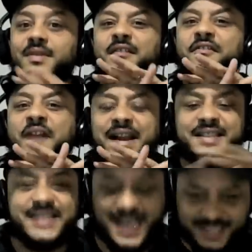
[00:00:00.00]

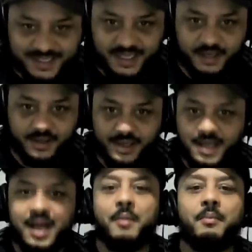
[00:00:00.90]
Fantastic.
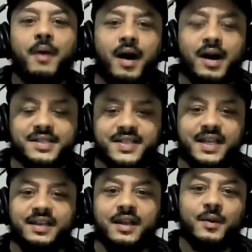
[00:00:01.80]

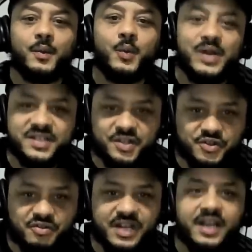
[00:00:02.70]
Martin
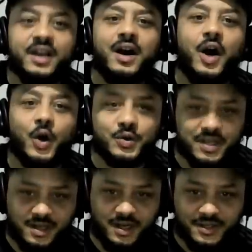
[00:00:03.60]
Wizardry
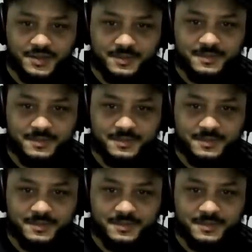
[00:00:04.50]
Odegaard.